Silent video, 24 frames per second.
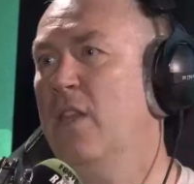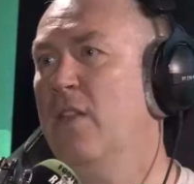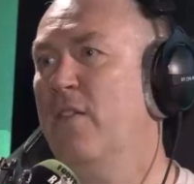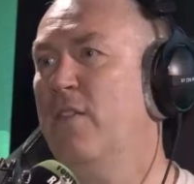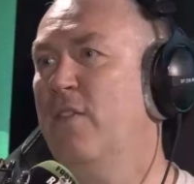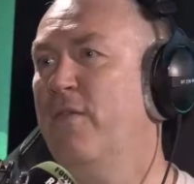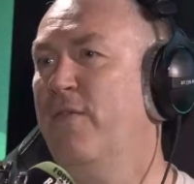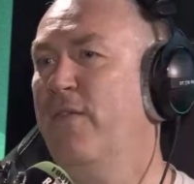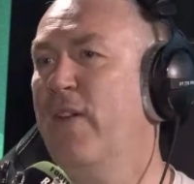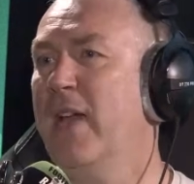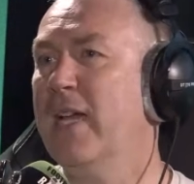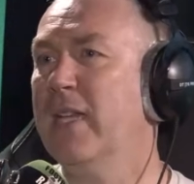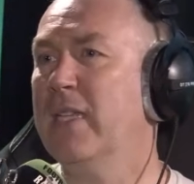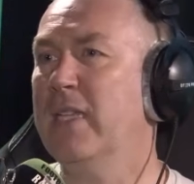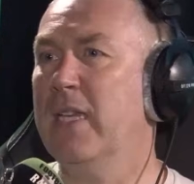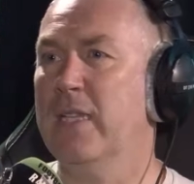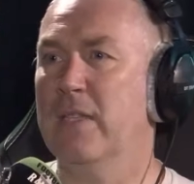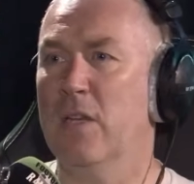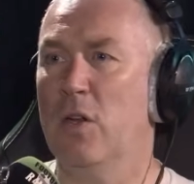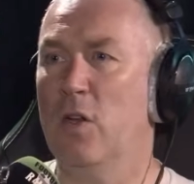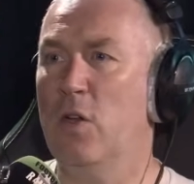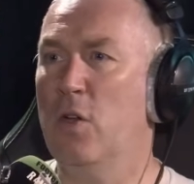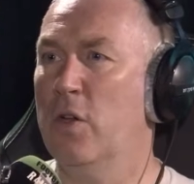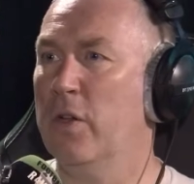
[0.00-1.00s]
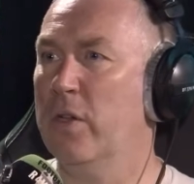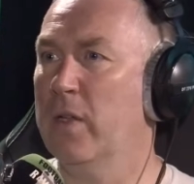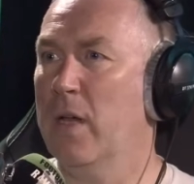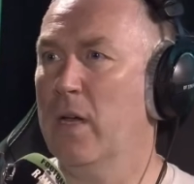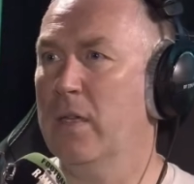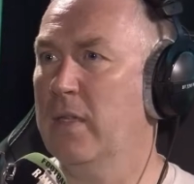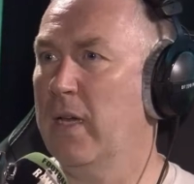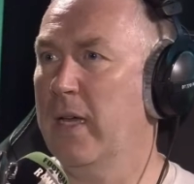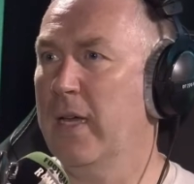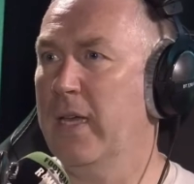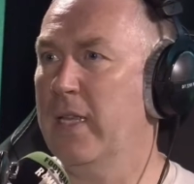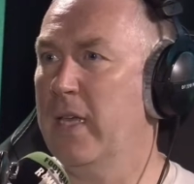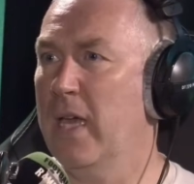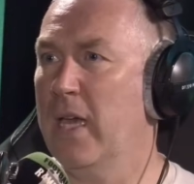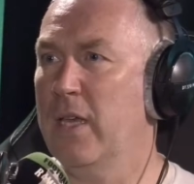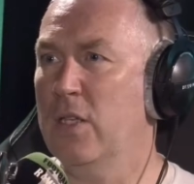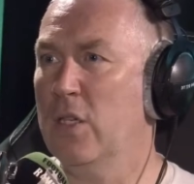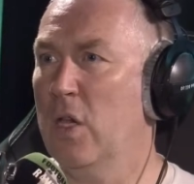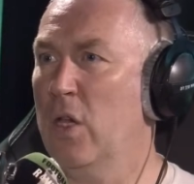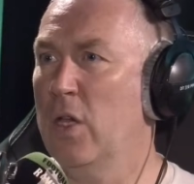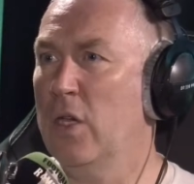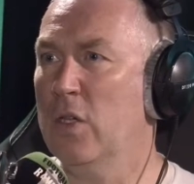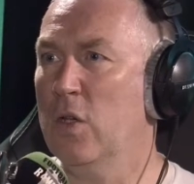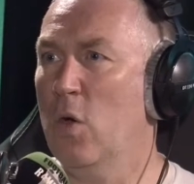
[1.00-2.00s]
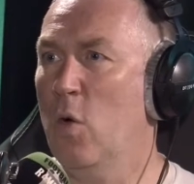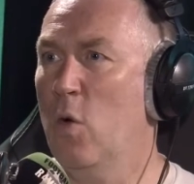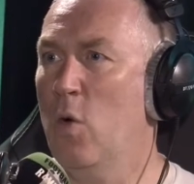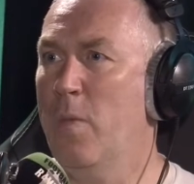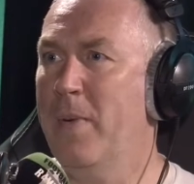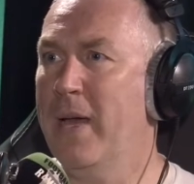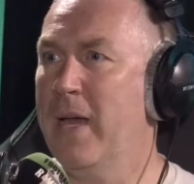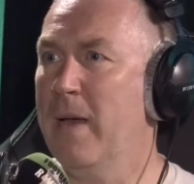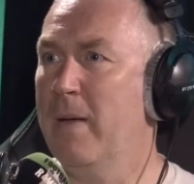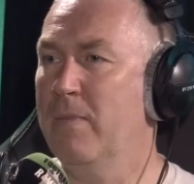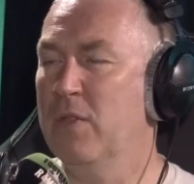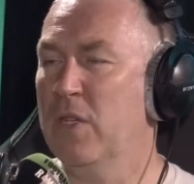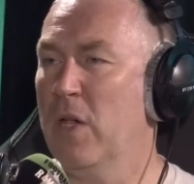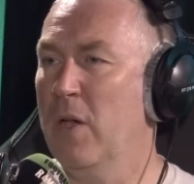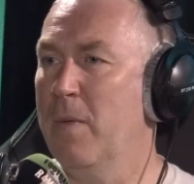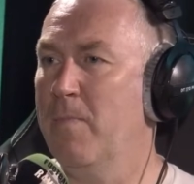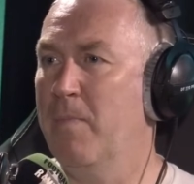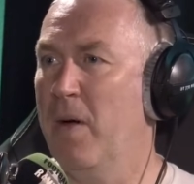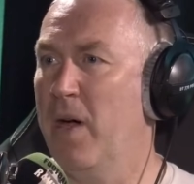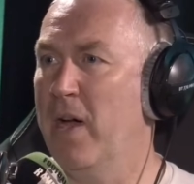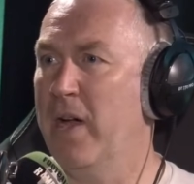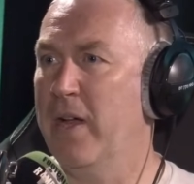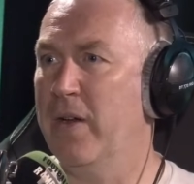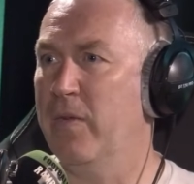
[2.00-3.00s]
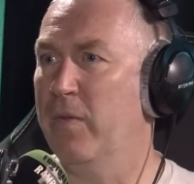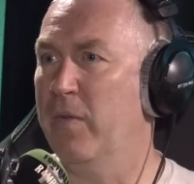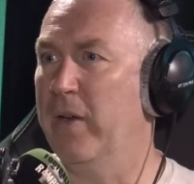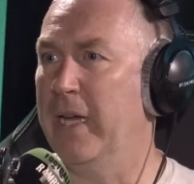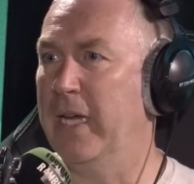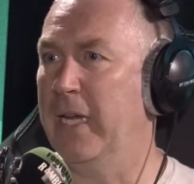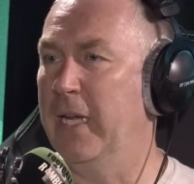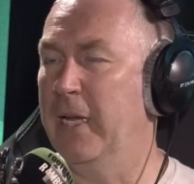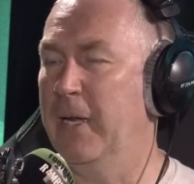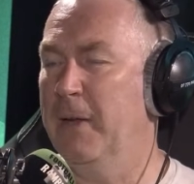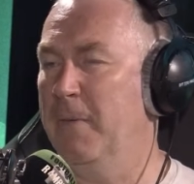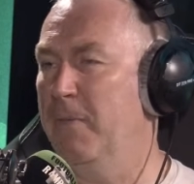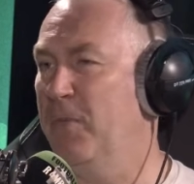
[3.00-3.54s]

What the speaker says: the fact is, look, it's all become so binary.